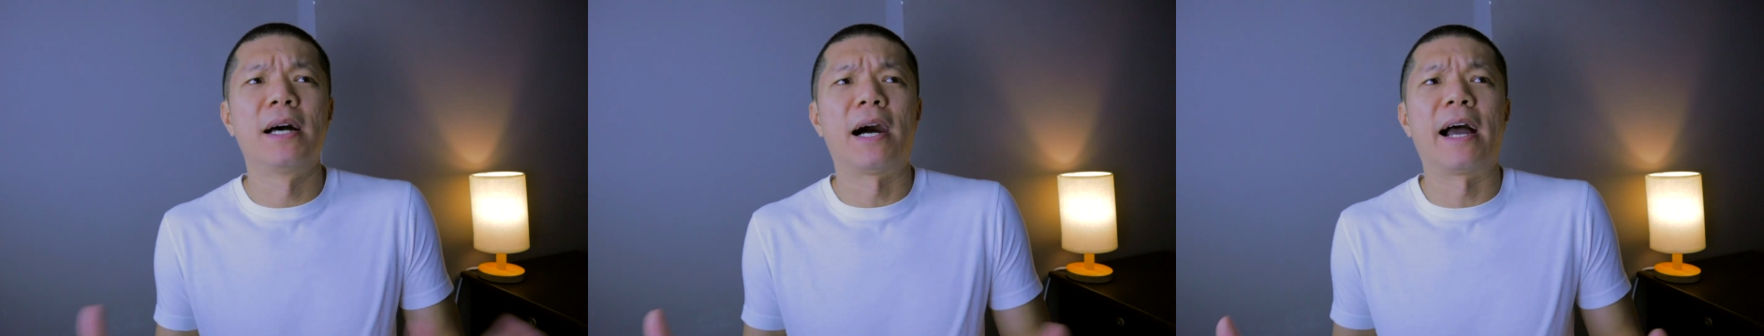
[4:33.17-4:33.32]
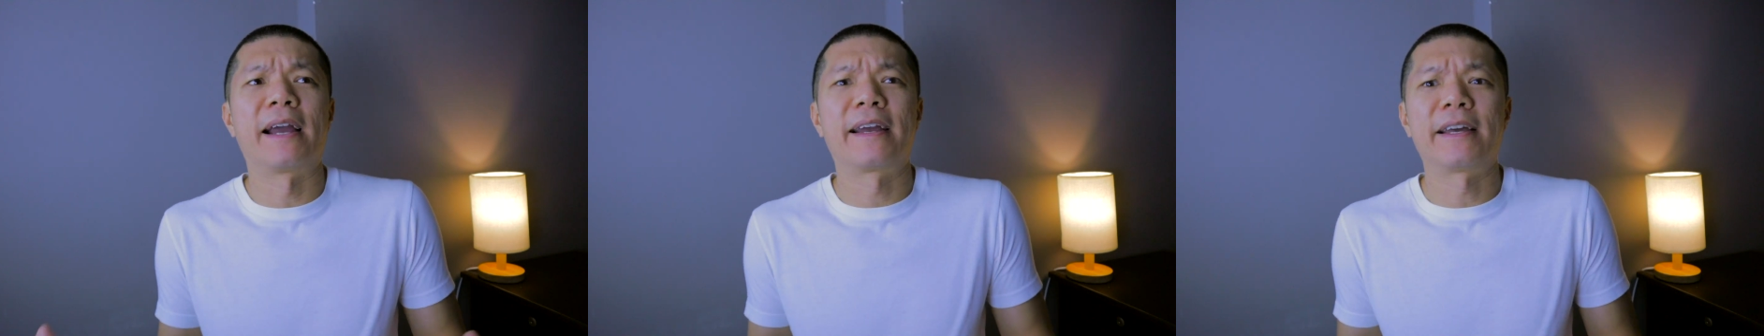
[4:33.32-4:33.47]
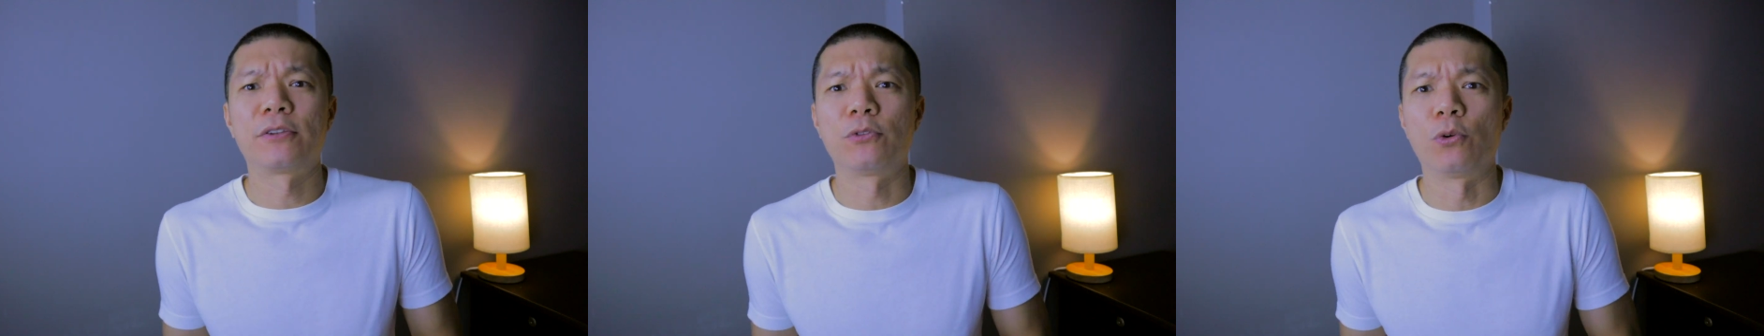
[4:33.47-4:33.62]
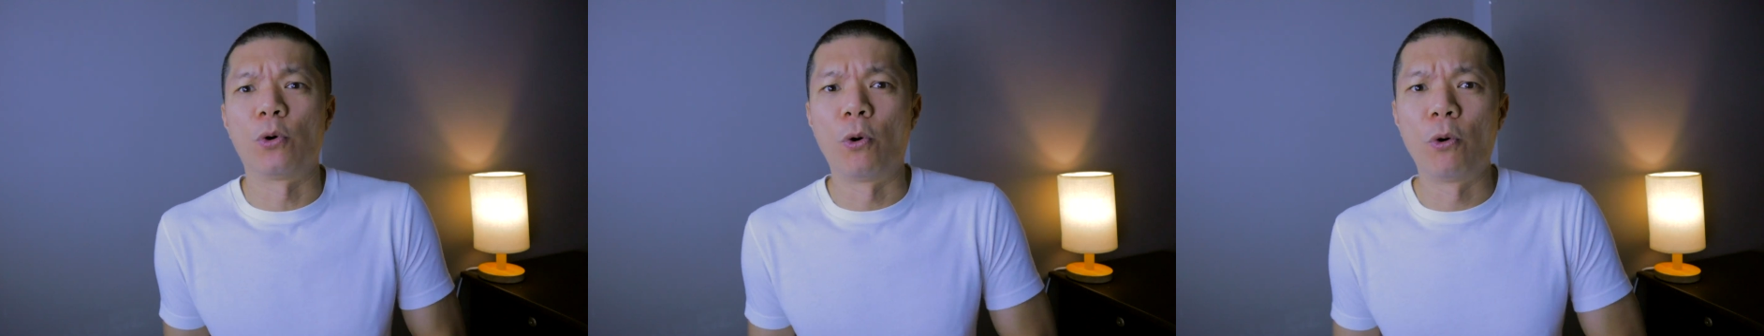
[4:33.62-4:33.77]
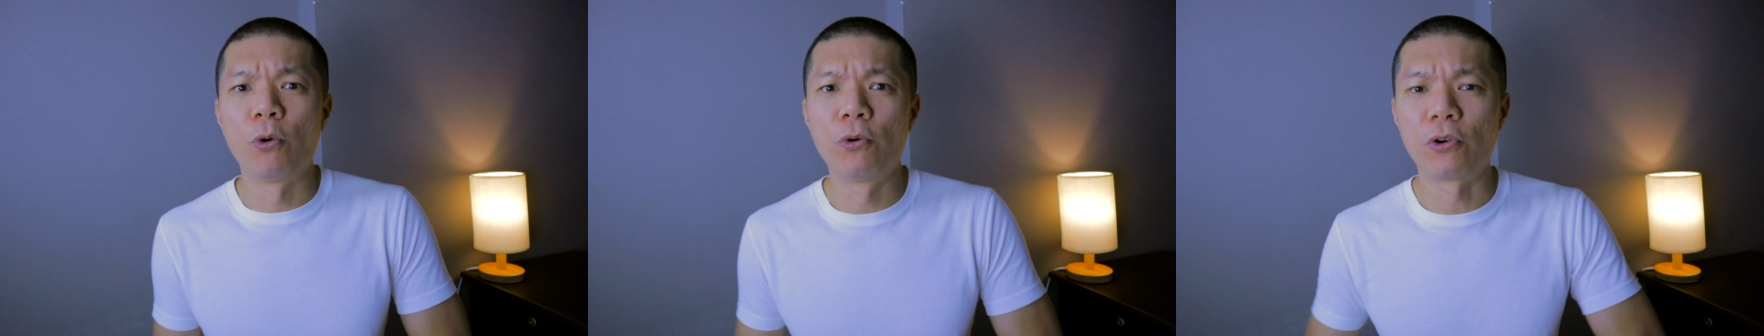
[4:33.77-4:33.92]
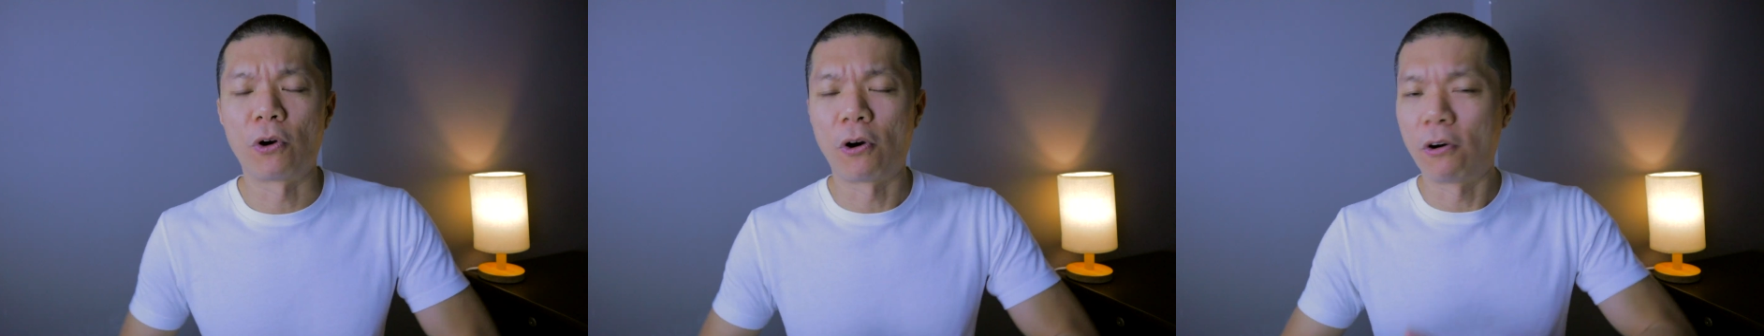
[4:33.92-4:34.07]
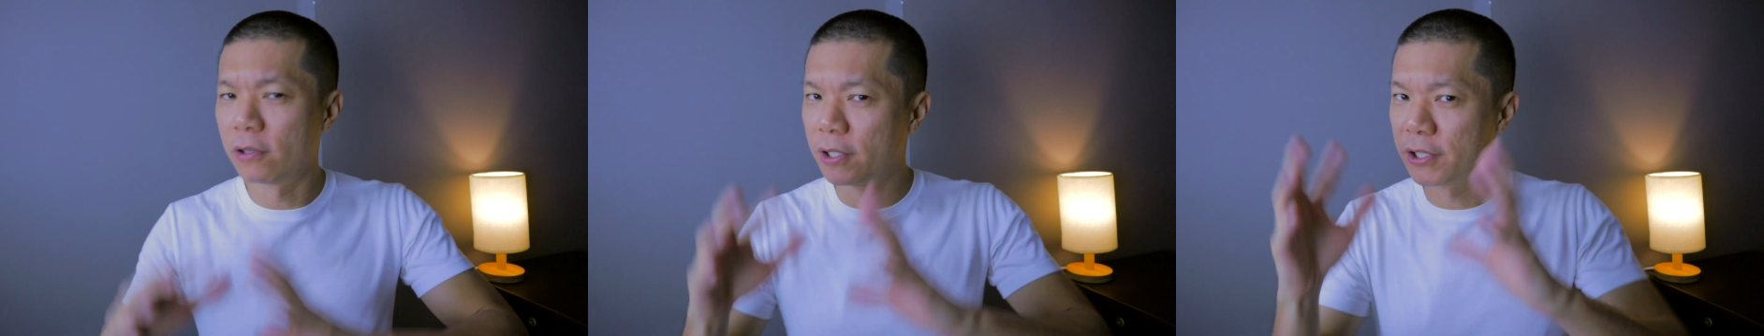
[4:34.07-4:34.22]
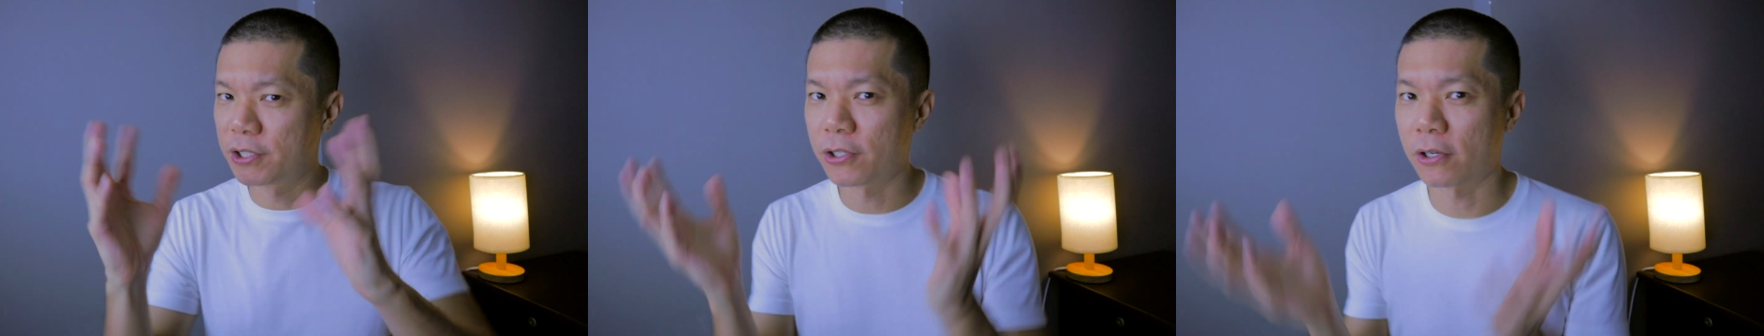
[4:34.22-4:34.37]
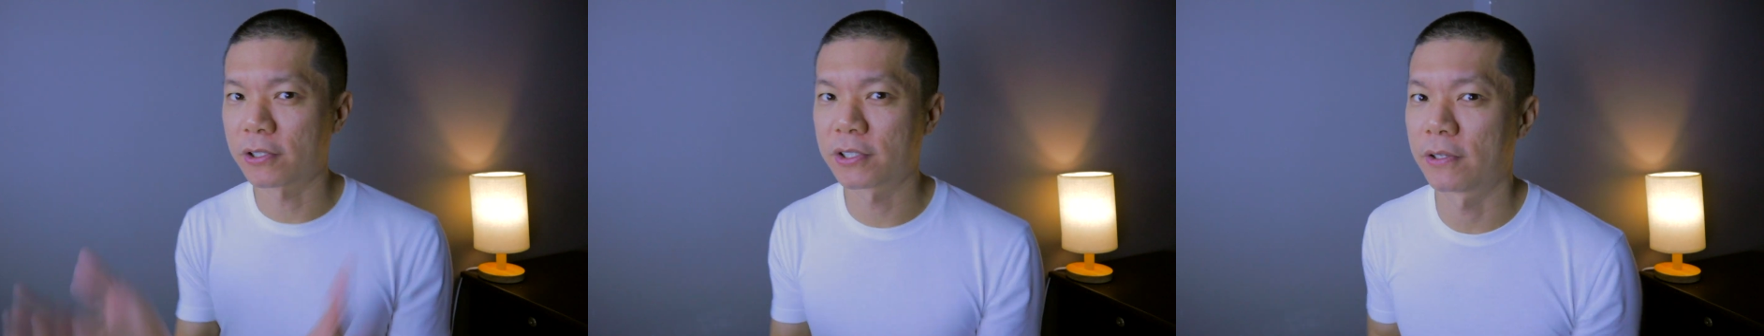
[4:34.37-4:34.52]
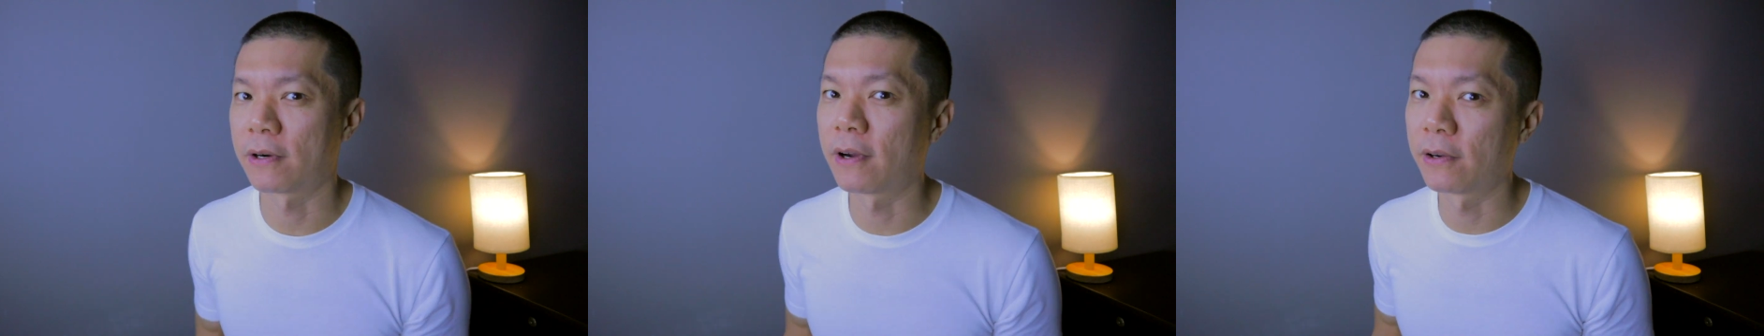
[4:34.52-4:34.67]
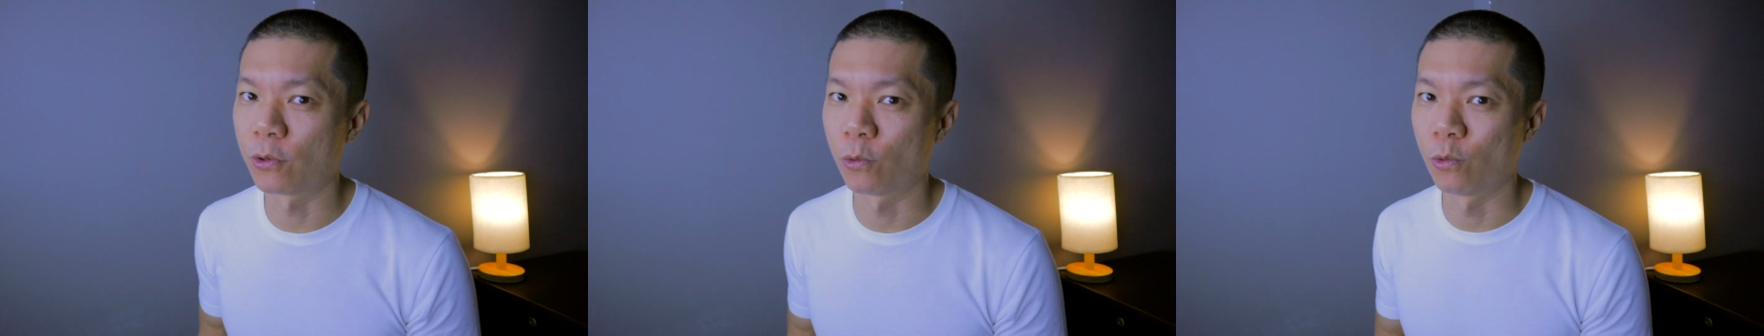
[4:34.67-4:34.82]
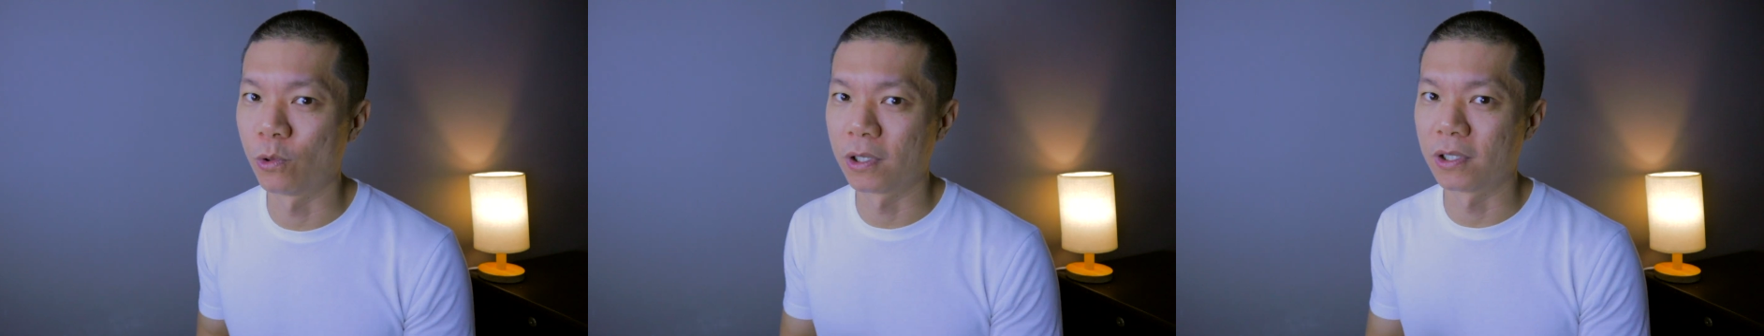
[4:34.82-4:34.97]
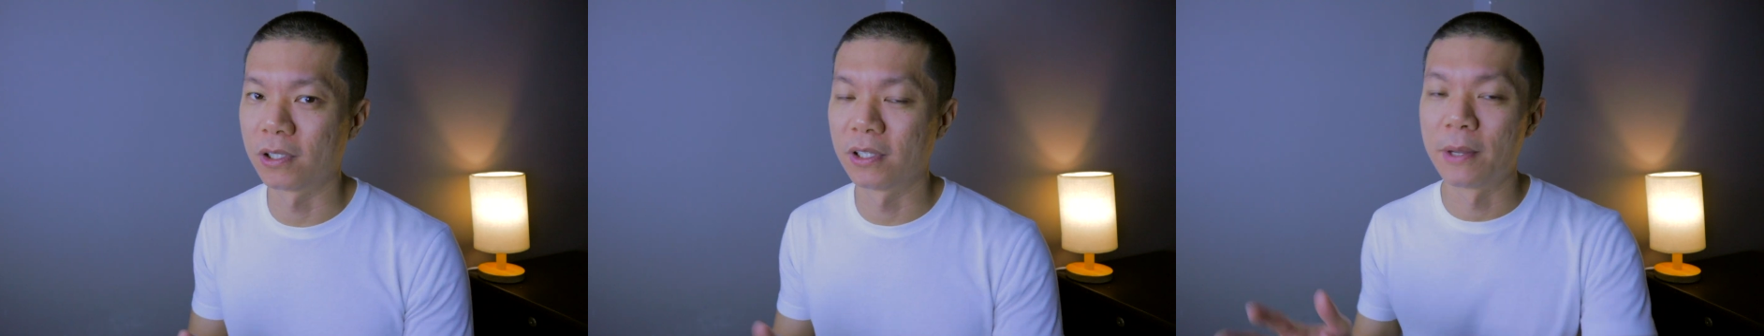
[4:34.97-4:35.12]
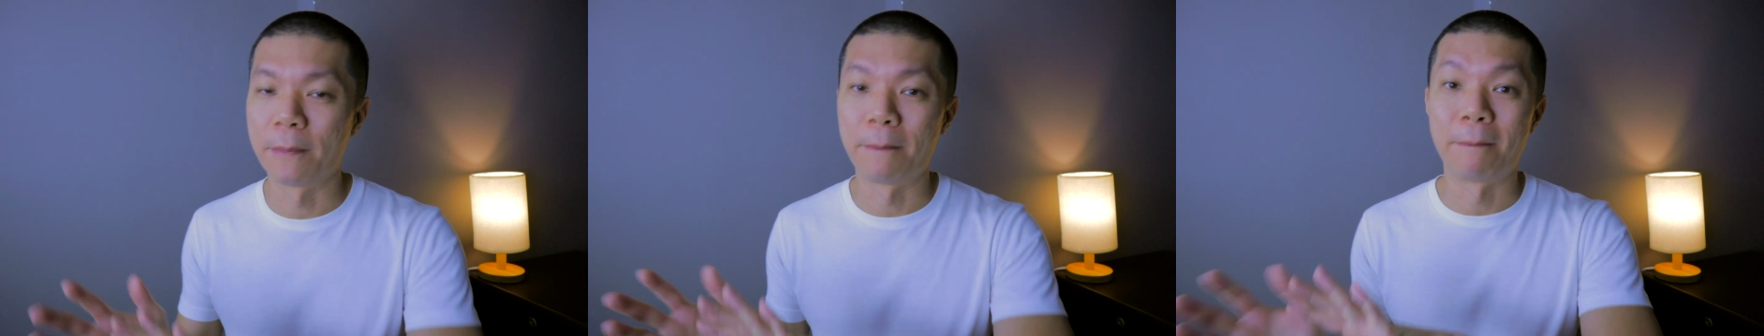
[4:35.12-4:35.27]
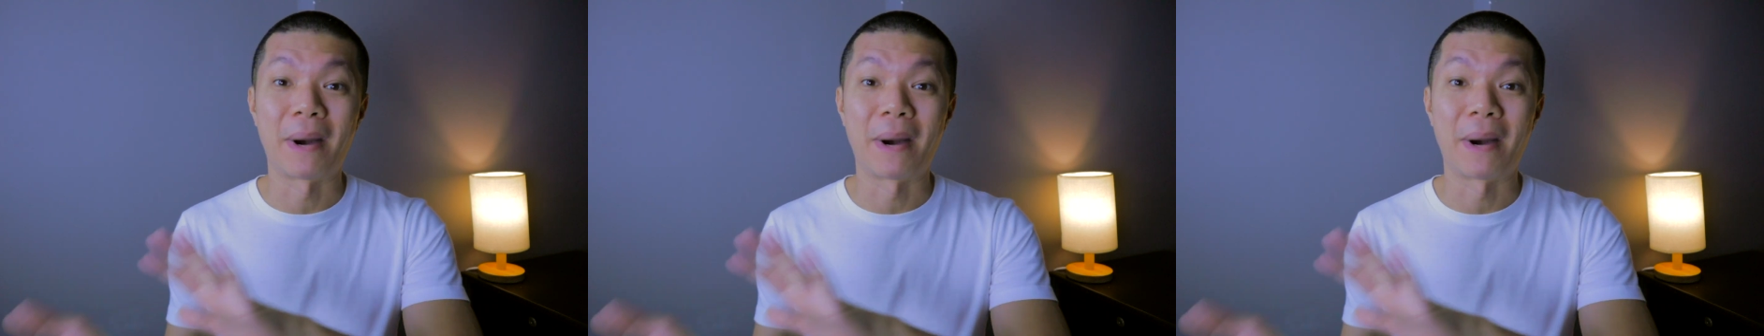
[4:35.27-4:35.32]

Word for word: I get to own all the stocks around the world